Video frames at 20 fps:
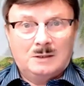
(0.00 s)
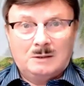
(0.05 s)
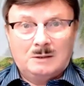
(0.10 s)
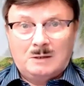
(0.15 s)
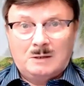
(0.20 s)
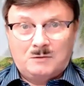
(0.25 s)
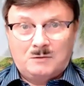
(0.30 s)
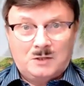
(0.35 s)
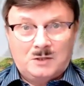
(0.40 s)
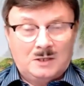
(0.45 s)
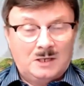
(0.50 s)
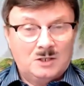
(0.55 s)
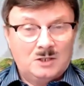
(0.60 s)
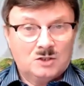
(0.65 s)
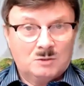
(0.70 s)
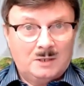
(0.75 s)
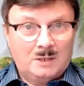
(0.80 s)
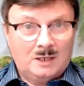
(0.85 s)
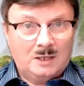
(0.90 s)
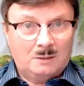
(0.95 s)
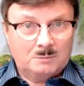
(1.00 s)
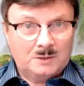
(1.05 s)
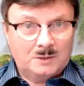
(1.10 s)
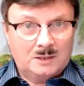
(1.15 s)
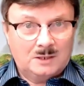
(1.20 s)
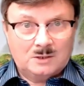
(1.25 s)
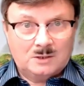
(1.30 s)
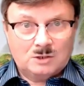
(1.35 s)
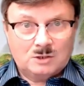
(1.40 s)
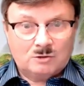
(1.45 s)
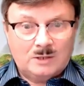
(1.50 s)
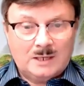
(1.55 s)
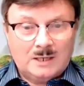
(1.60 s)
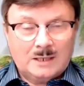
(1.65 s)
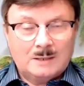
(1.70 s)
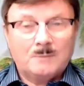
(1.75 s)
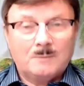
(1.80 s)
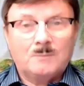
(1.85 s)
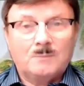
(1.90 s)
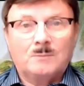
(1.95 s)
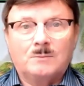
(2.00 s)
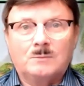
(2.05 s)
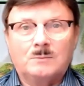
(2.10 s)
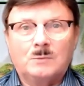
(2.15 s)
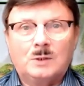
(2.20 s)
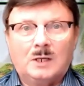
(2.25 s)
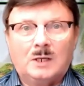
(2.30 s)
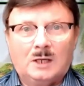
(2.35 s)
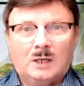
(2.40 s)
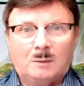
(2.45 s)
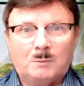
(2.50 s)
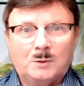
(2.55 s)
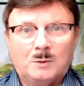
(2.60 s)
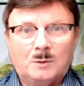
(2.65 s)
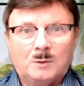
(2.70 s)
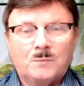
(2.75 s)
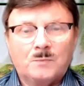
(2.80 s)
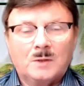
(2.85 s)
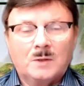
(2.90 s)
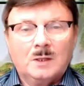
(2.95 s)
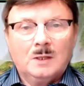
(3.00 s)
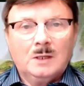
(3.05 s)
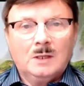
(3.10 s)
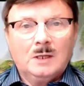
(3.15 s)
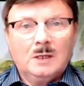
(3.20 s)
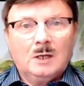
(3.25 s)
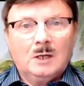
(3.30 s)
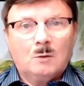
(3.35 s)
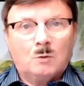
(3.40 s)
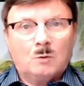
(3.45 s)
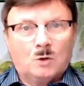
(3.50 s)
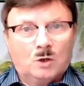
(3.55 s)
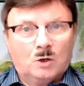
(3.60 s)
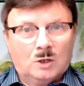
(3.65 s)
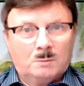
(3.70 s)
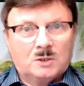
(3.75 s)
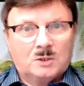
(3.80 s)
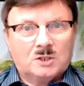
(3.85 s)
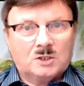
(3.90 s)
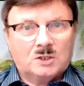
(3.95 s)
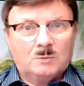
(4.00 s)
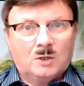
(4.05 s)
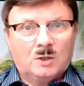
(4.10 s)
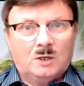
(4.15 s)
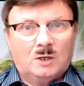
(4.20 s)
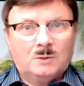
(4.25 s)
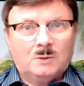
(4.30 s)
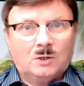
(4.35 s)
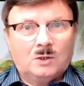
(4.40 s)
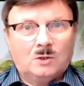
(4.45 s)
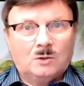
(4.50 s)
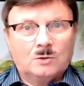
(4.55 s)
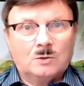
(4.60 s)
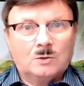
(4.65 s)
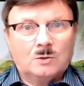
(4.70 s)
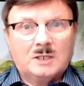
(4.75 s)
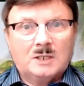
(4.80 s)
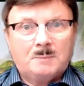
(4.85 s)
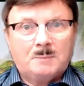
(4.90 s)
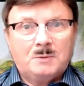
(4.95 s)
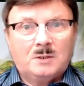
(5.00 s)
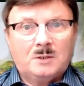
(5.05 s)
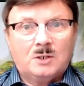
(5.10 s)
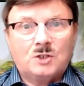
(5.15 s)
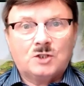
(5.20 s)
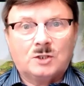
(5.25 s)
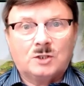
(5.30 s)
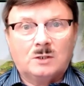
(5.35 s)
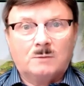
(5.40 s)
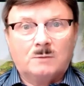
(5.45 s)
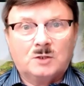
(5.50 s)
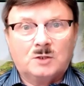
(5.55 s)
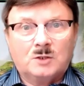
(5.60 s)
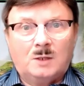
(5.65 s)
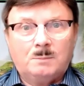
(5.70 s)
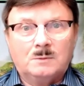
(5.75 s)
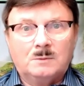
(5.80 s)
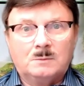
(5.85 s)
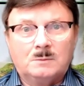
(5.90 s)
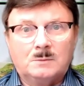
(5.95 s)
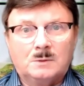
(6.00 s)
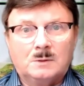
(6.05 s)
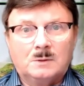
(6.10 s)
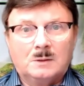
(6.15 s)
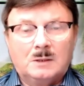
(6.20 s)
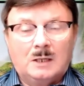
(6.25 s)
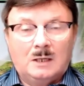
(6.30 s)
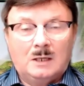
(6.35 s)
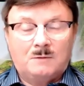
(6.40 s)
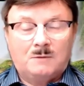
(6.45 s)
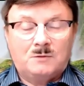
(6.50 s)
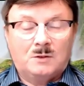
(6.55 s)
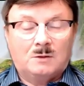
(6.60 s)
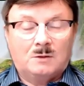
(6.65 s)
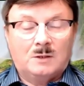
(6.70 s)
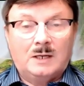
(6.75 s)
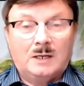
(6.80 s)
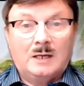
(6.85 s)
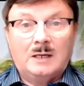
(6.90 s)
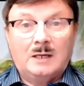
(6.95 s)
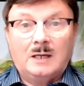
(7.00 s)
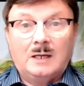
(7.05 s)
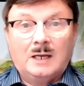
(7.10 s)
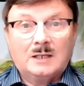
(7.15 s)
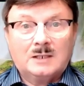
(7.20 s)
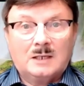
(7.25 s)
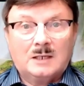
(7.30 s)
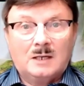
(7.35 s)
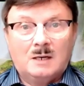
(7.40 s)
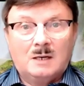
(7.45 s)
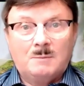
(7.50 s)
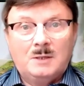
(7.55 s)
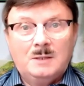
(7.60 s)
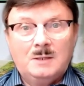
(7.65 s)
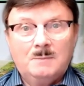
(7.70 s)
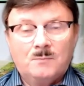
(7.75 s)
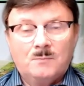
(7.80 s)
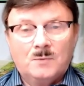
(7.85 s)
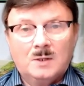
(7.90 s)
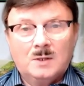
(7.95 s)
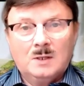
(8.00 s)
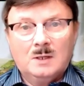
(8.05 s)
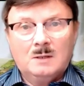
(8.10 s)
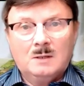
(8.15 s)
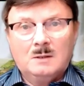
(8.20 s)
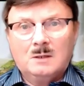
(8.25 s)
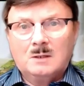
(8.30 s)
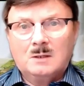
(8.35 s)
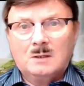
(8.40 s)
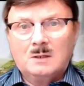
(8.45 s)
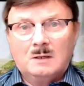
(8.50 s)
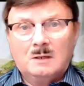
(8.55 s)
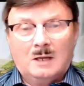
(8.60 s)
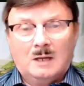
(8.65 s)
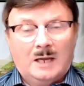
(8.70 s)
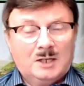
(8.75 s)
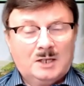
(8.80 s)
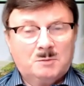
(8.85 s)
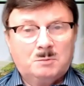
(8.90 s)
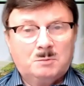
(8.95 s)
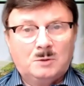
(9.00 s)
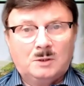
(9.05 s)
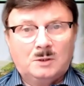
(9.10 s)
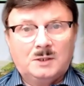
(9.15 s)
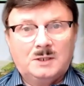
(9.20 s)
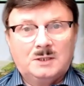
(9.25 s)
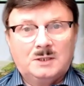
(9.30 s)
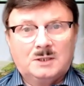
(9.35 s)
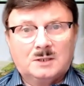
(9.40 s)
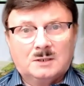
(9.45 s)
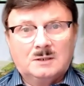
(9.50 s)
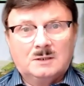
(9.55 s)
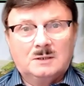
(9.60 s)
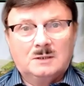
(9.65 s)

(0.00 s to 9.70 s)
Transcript: if you need some help down the track, we'll help you. we're going to put some common law deputy sheriffs up. If you're an ex-army, ex-police,